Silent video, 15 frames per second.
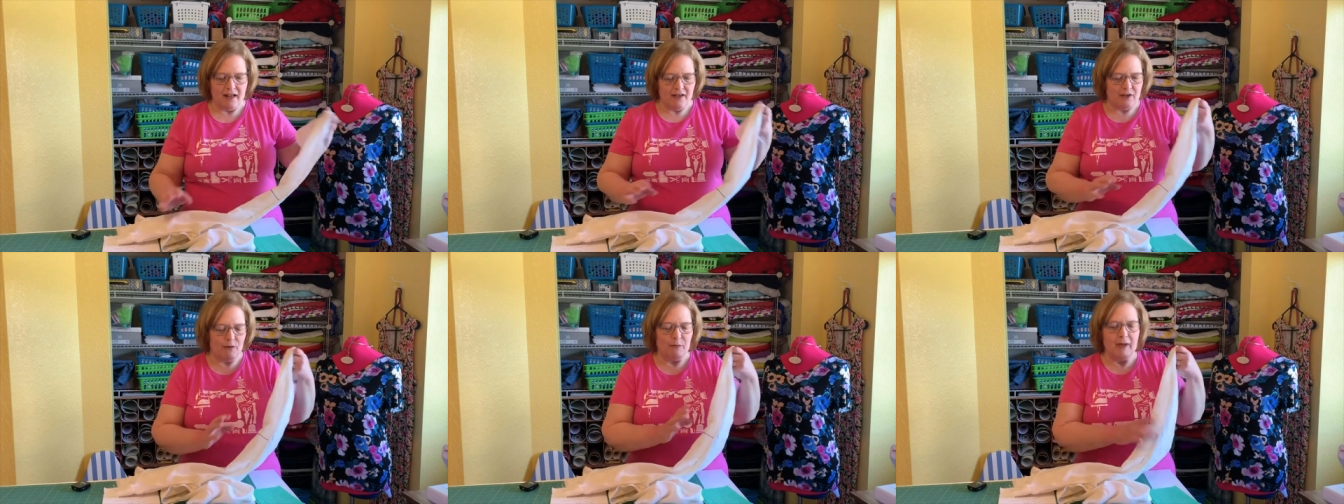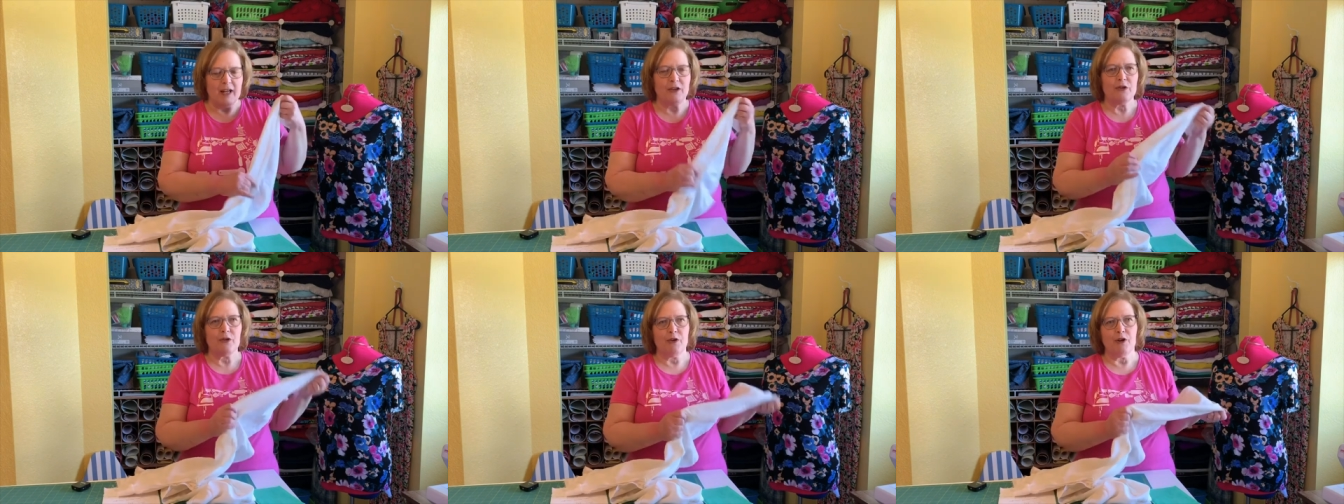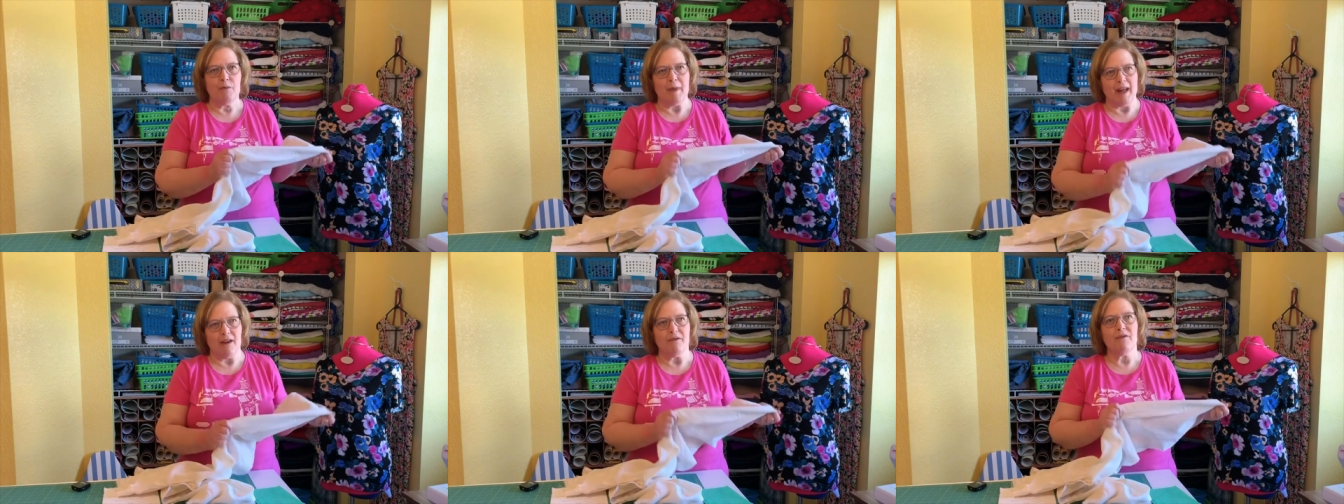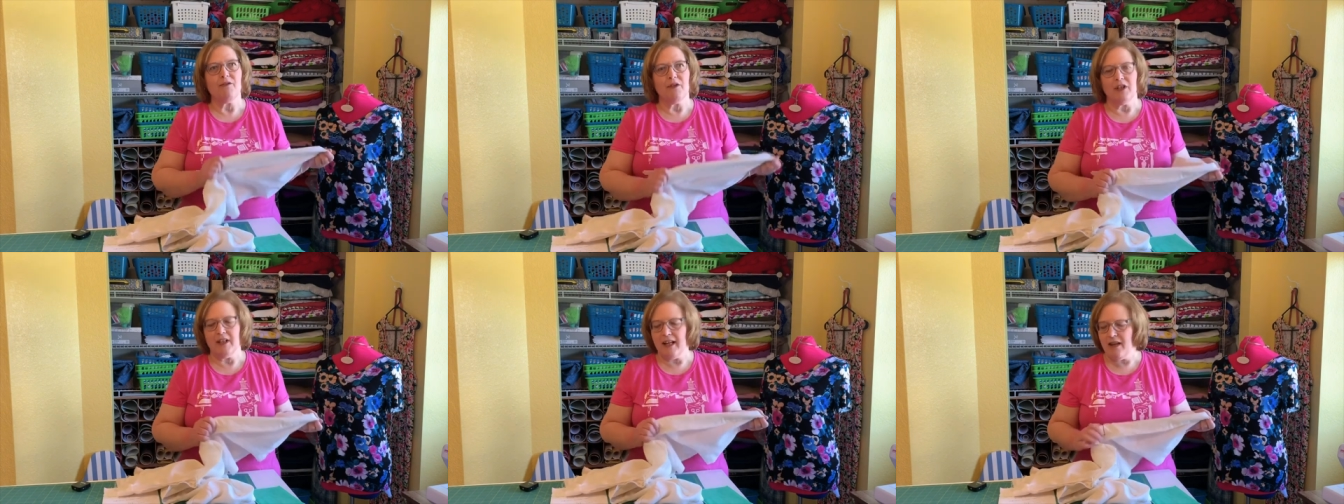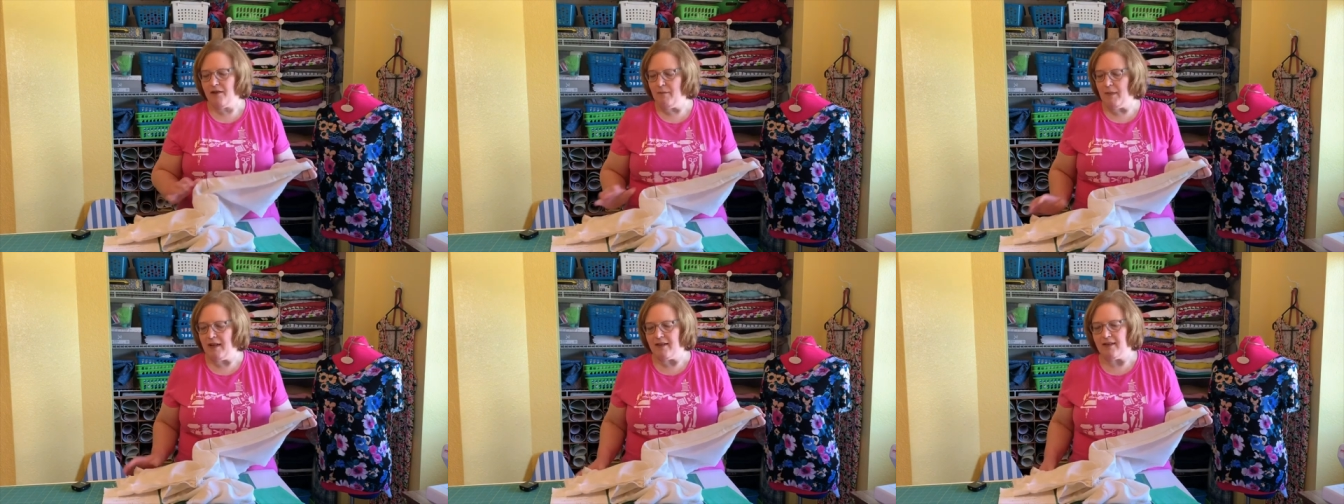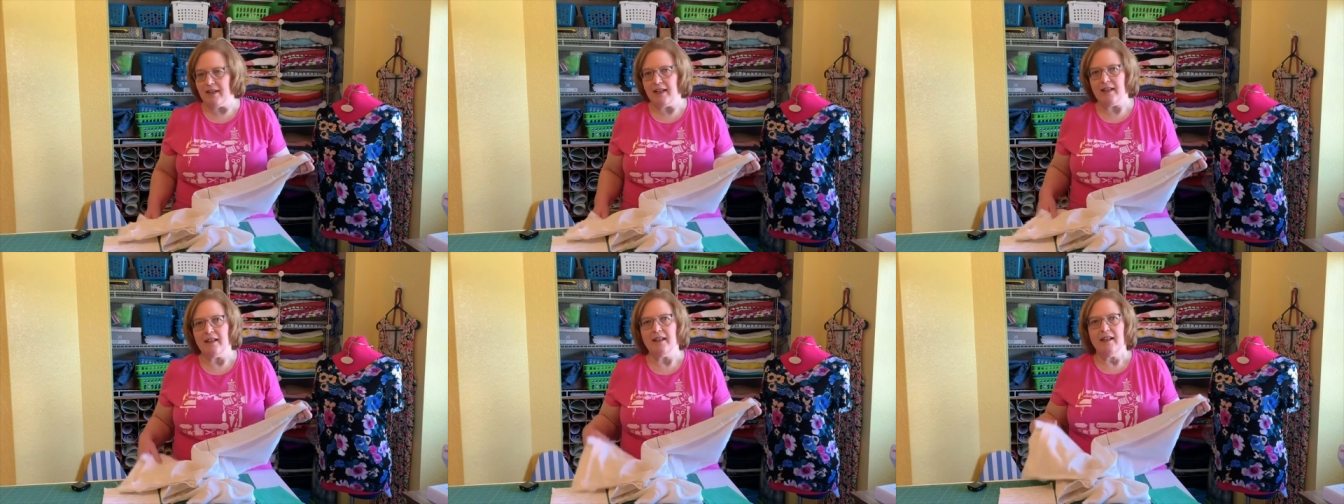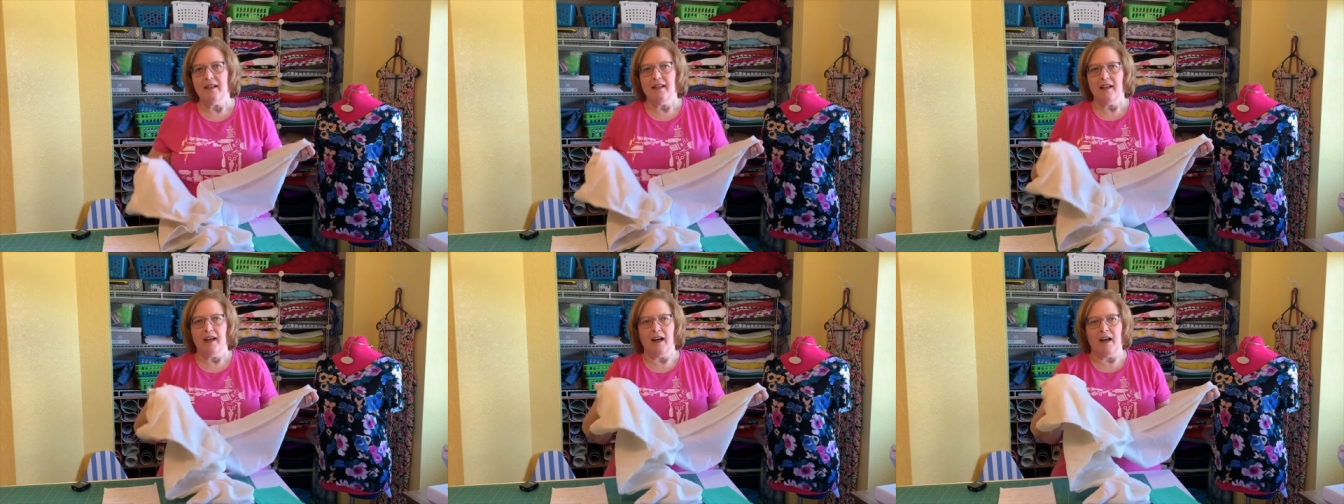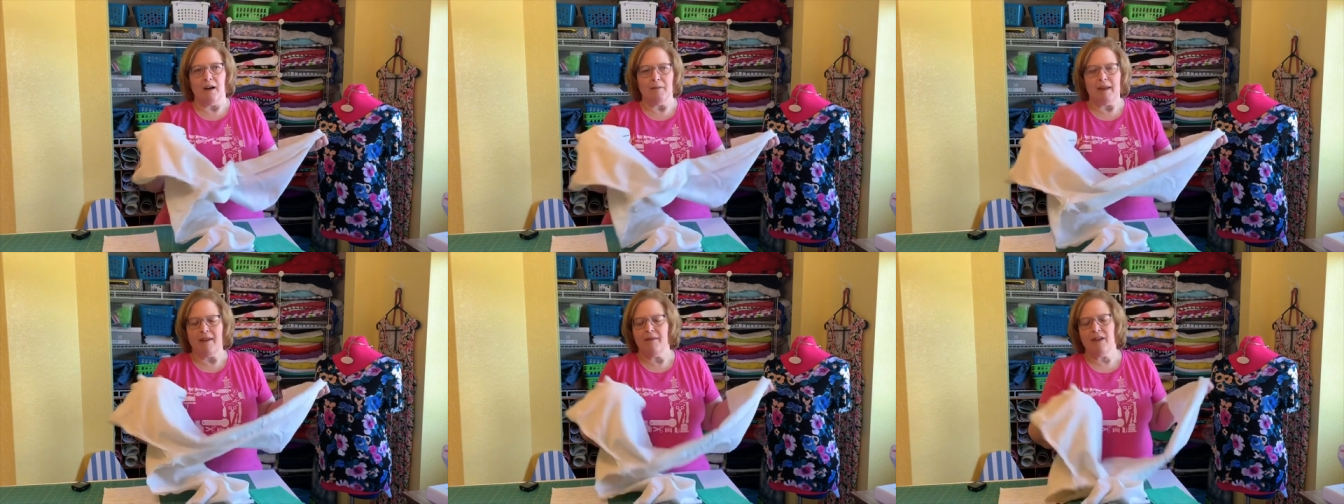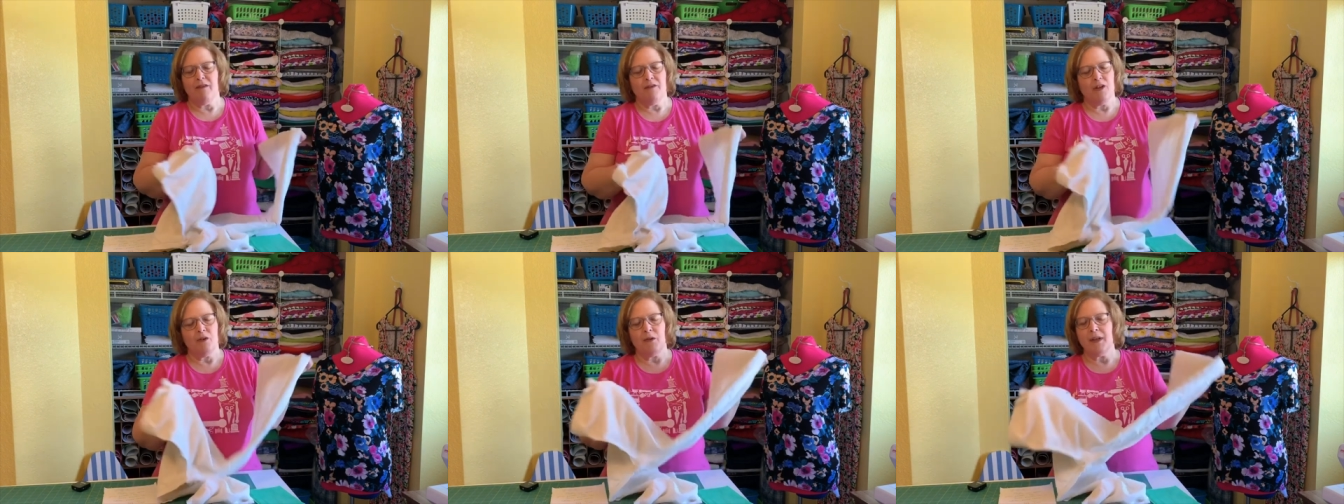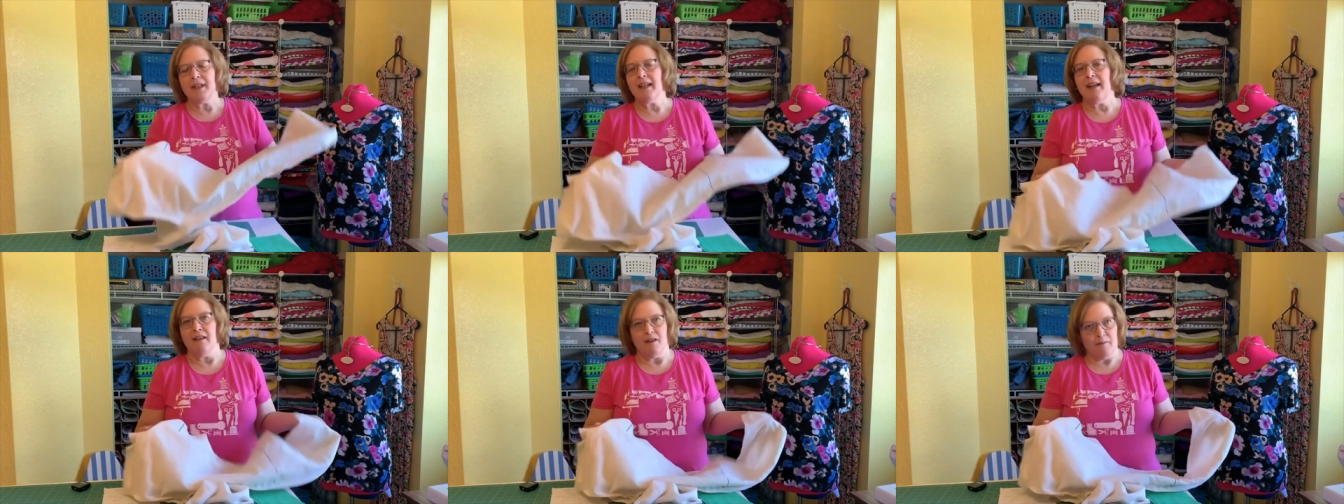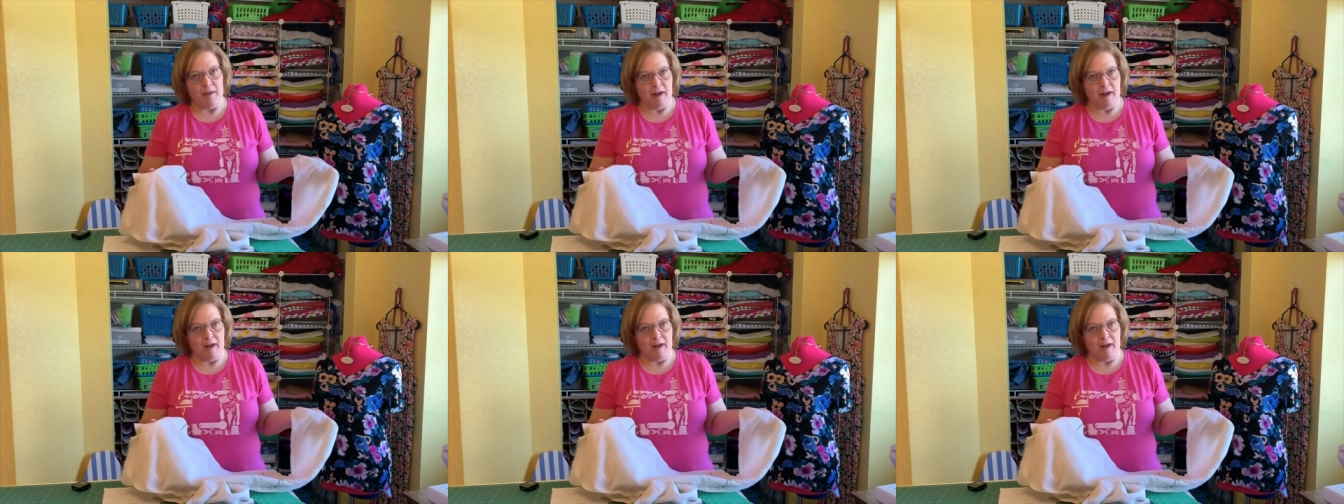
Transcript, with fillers: So make sure you make a full-length muslin. Even if you don't intend to make